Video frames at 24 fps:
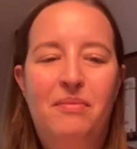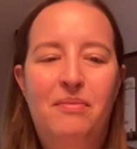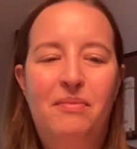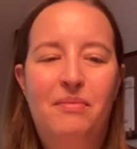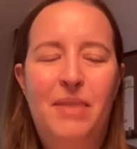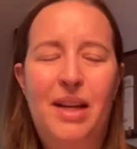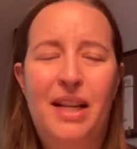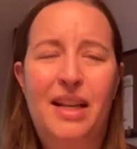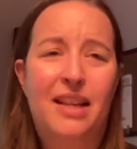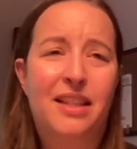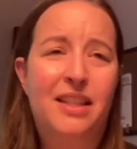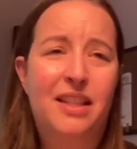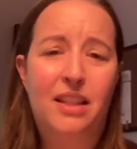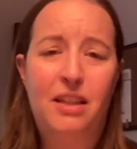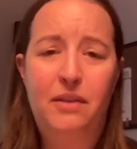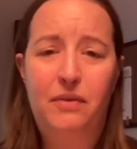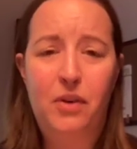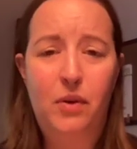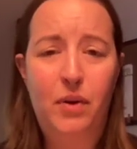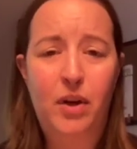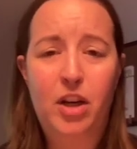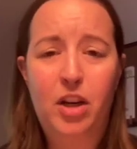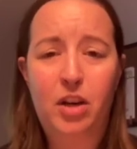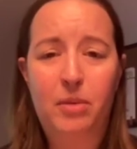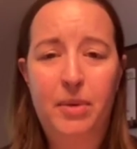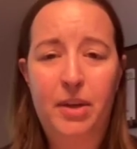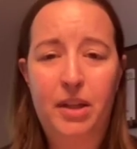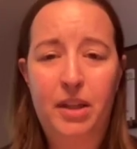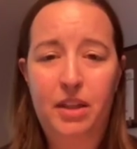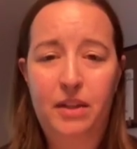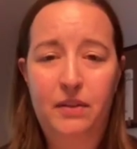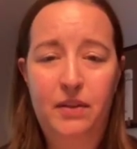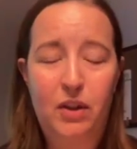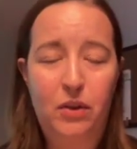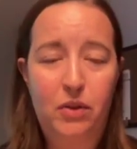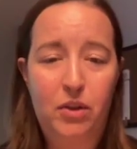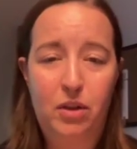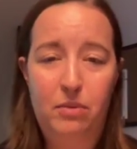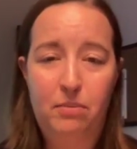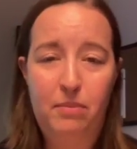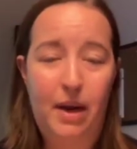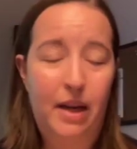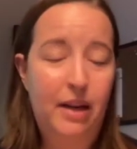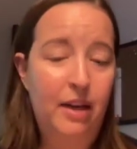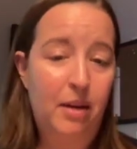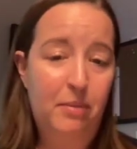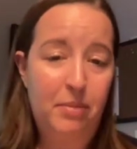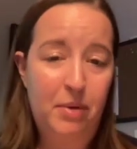my guess is if you are here because of those, you
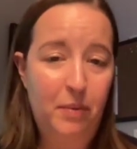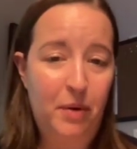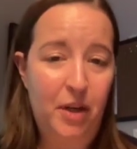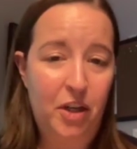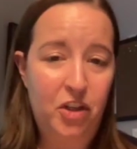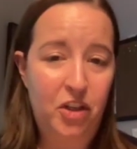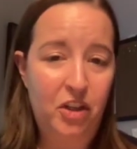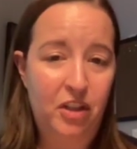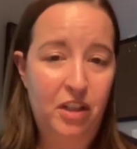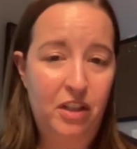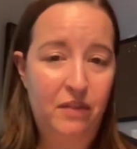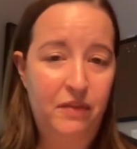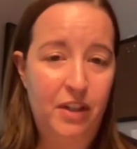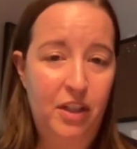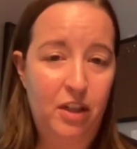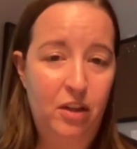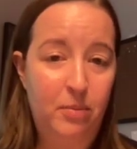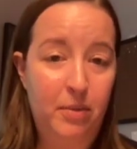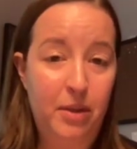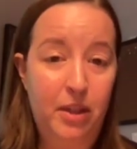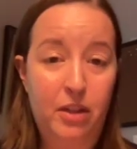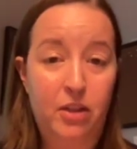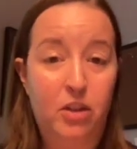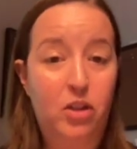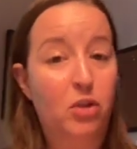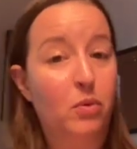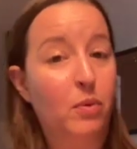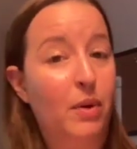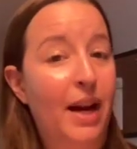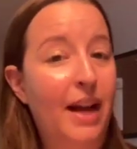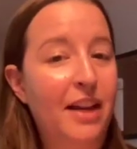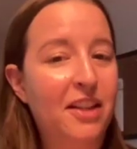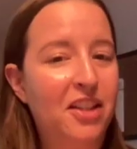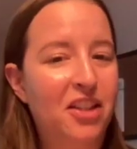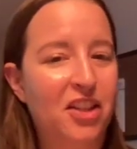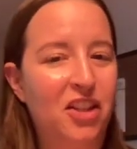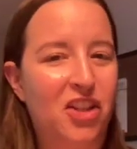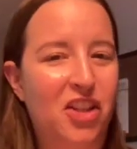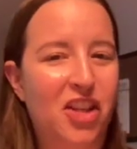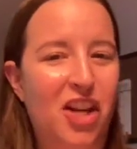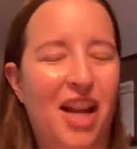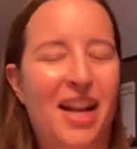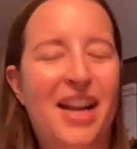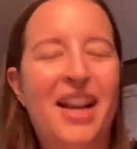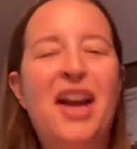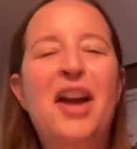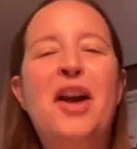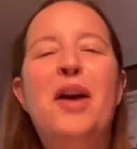might not be watching this video because you were at
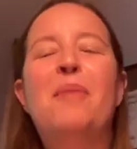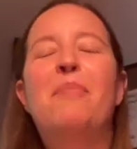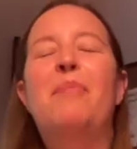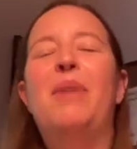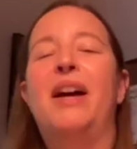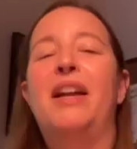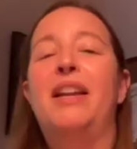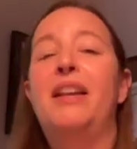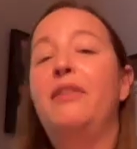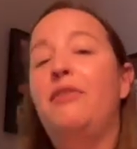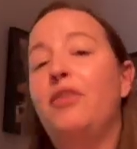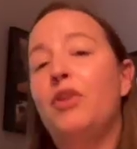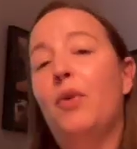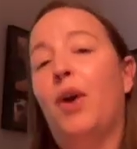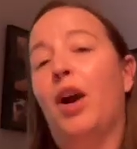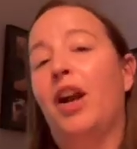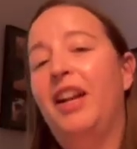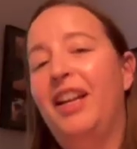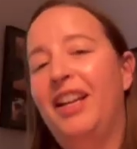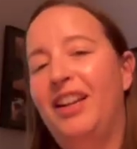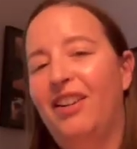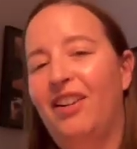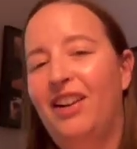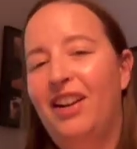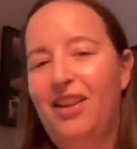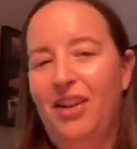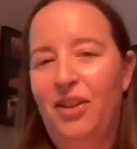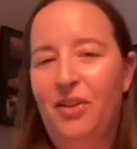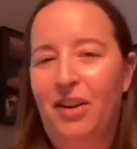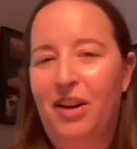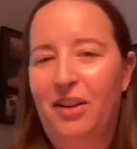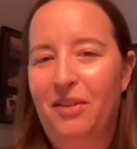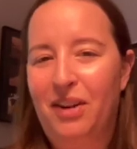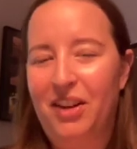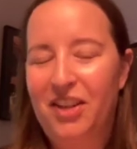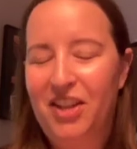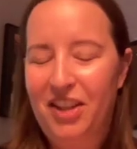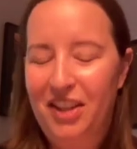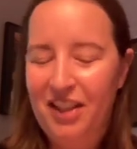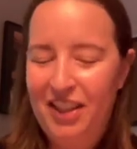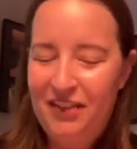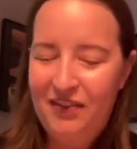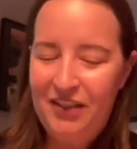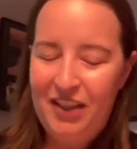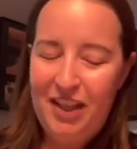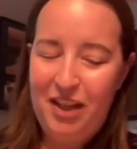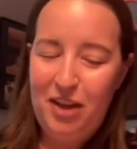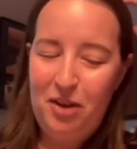StitchCon. But if you are here and you are watching
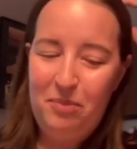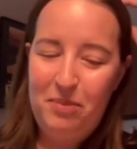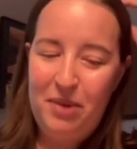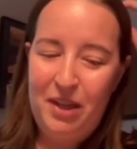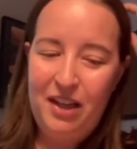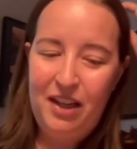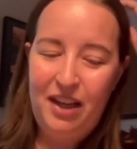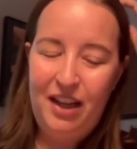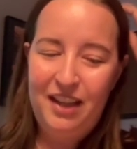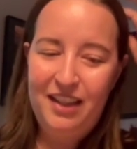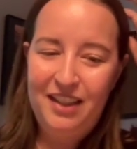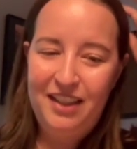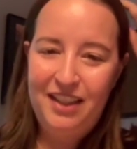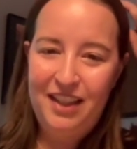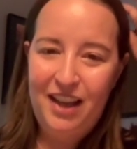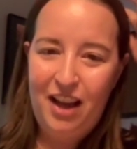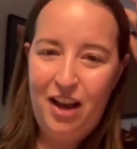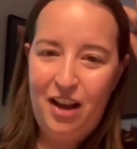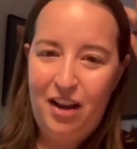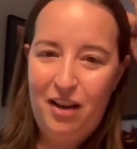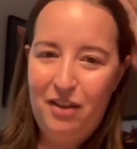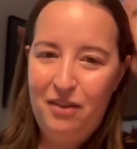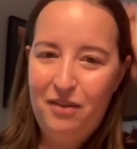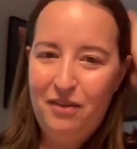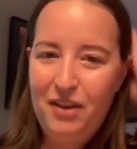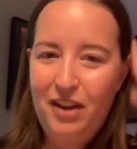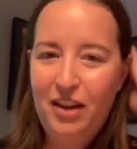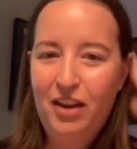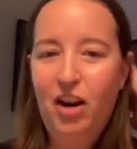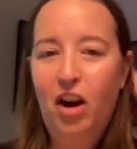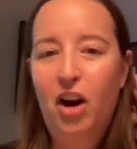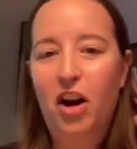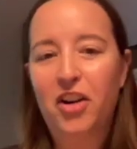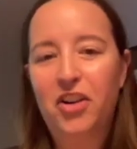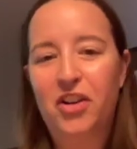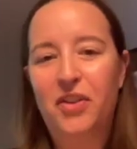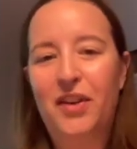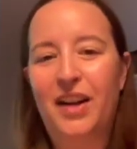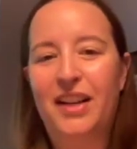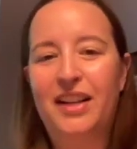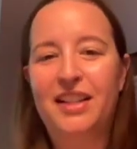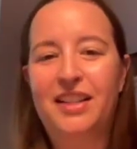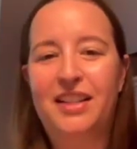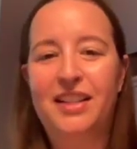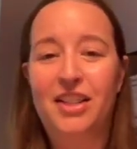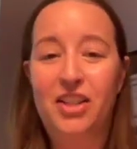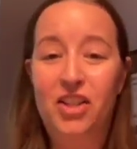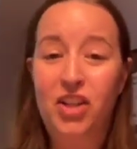this video because of a card you got
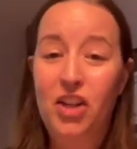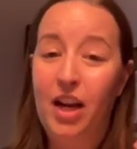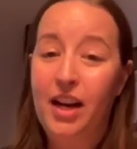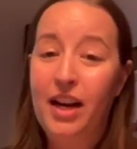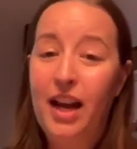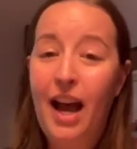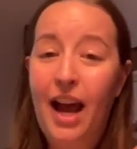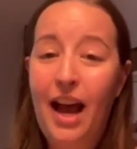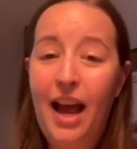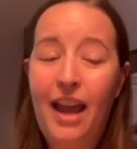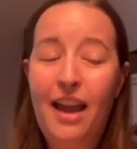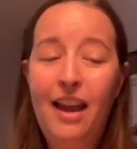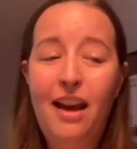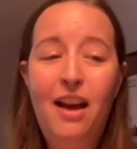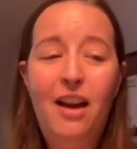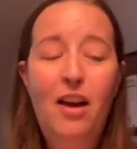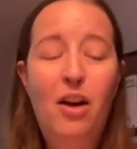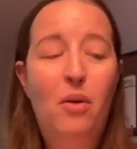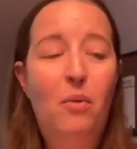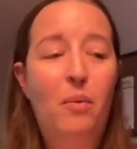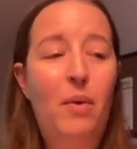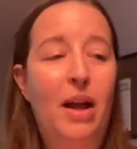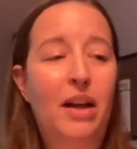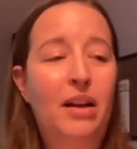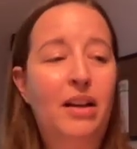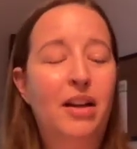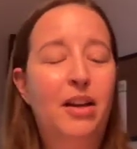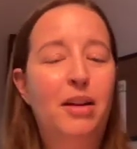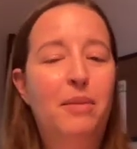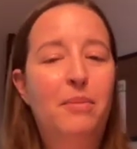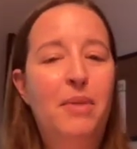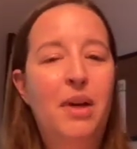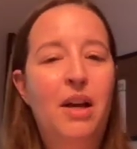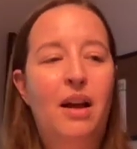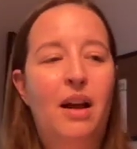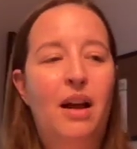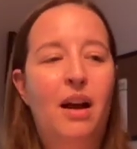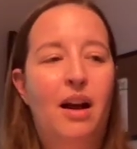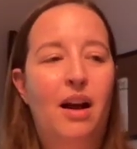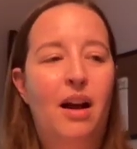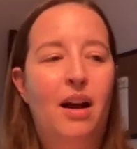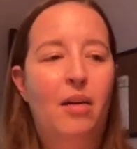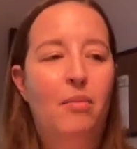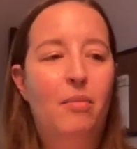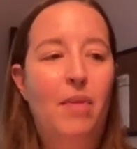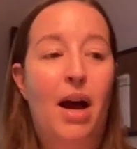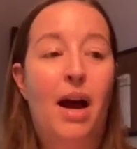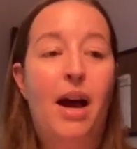at StitchCon, hi, welcome.
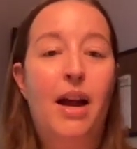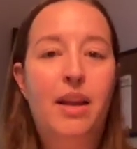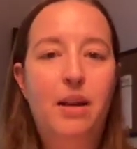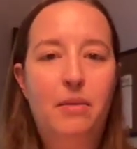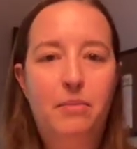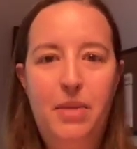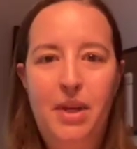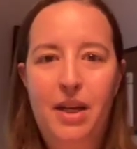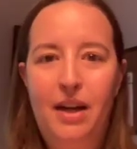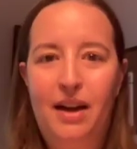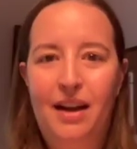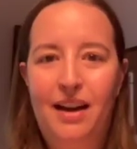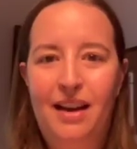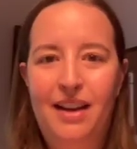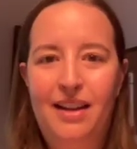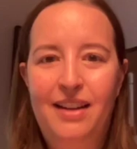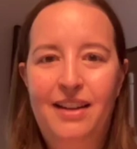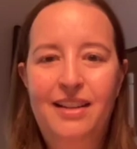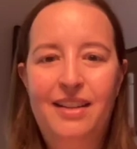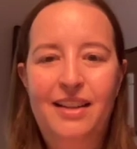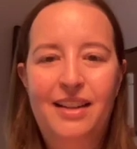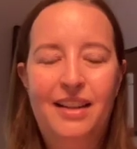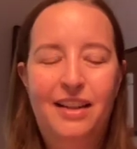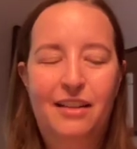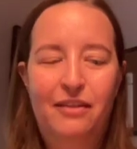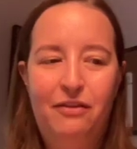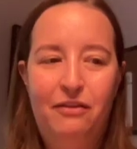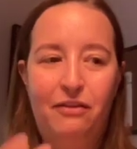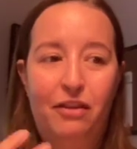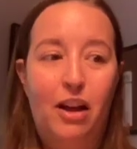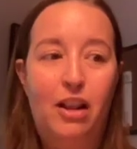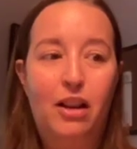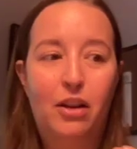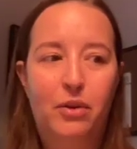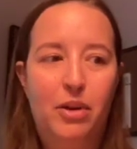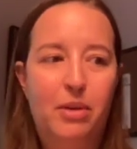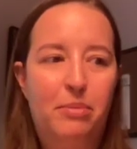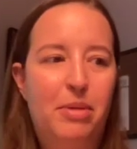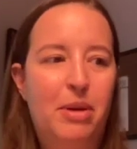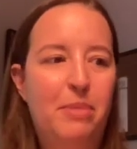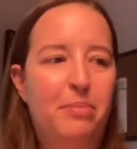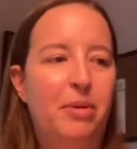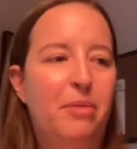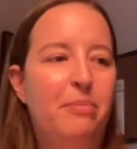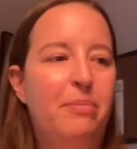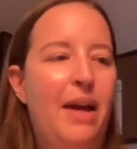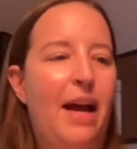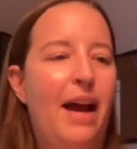I am behind in following
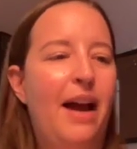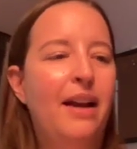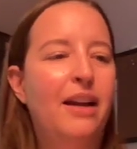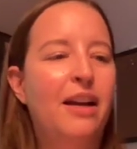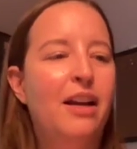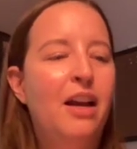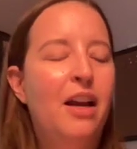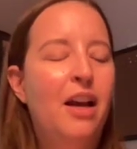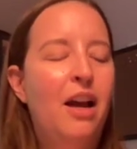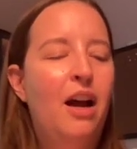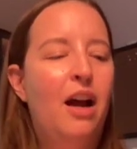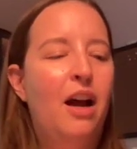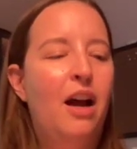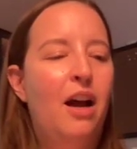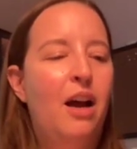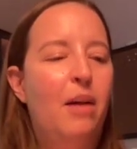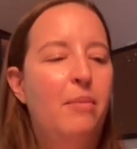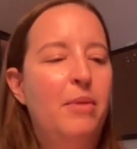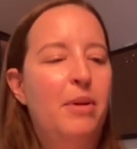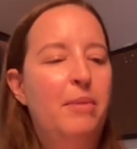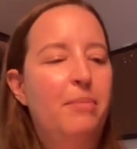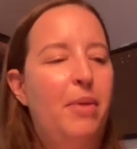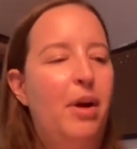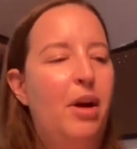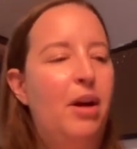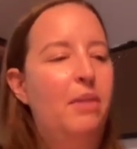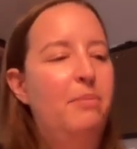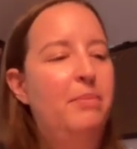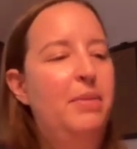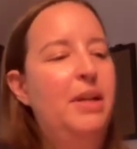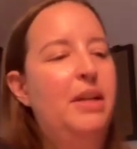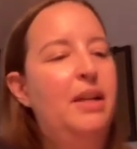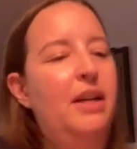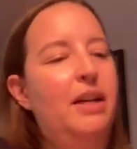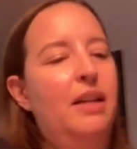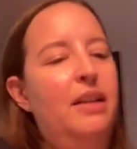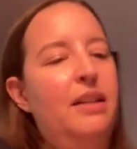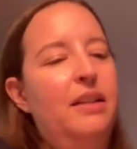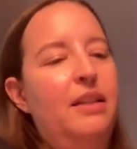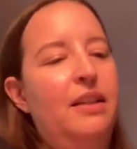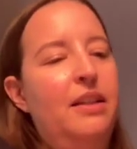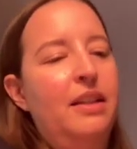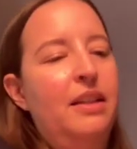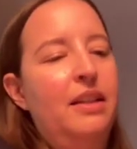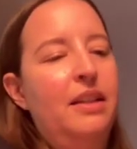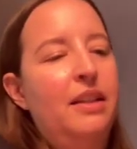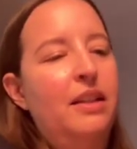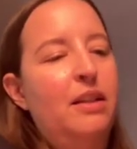people back, in part because
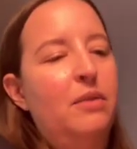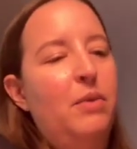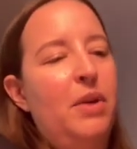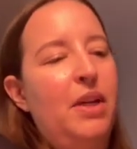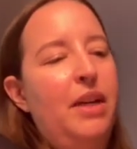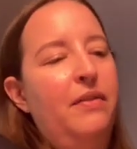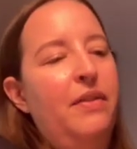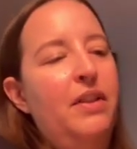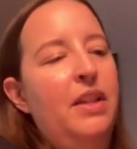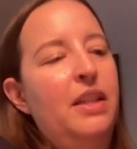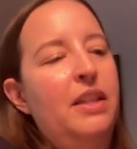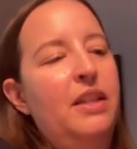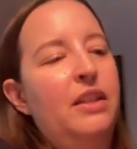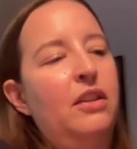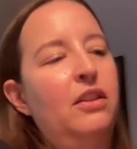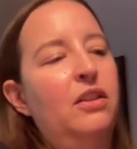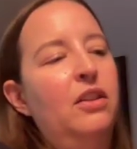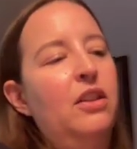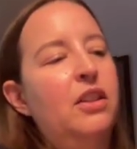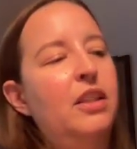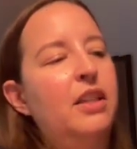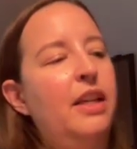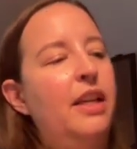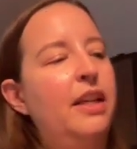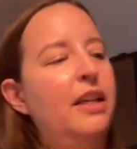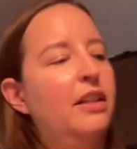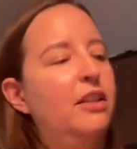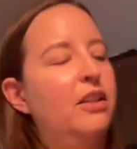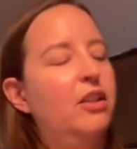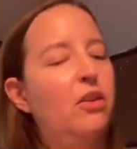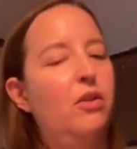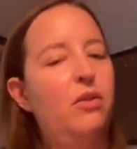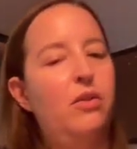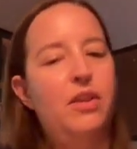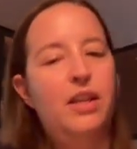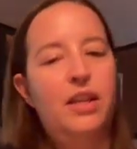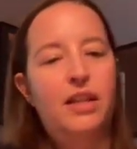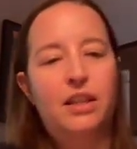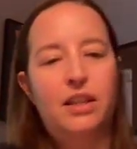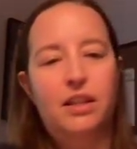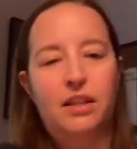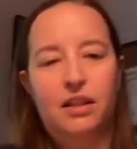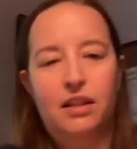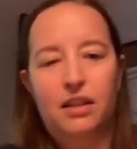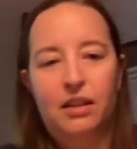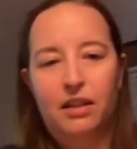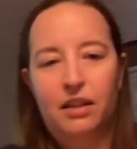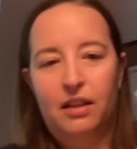this is what everything still looks like. So
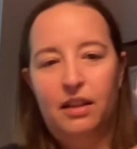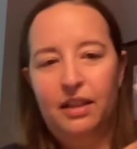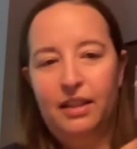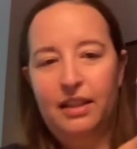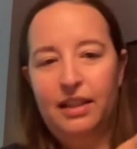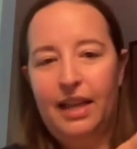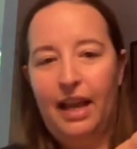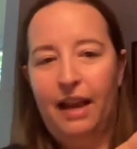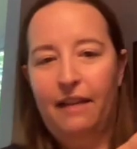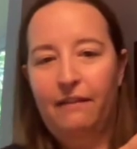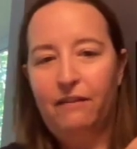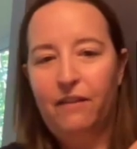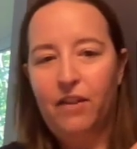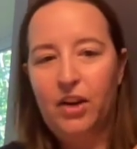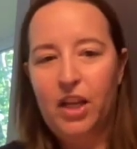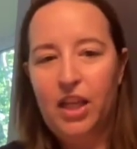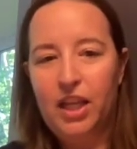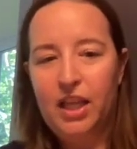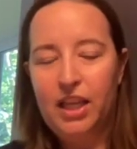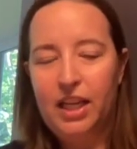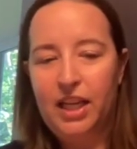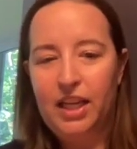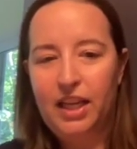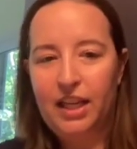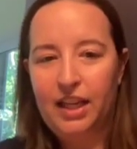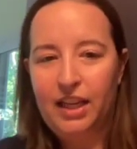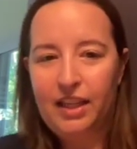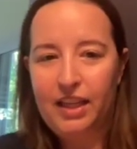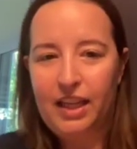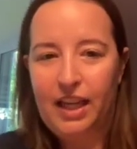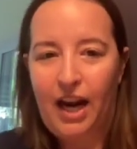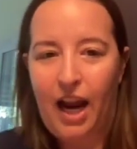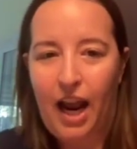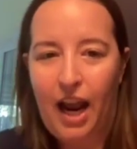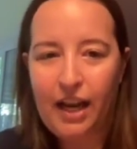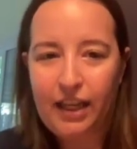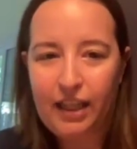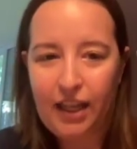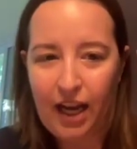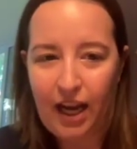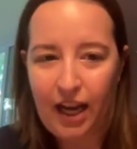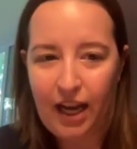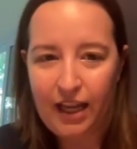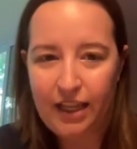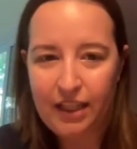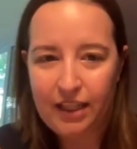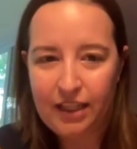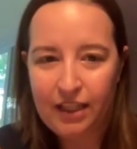this is everything that I
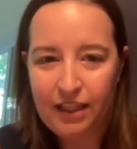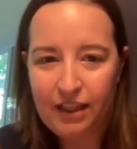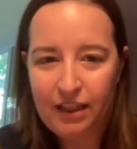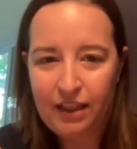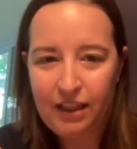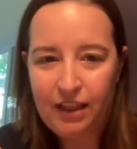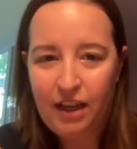got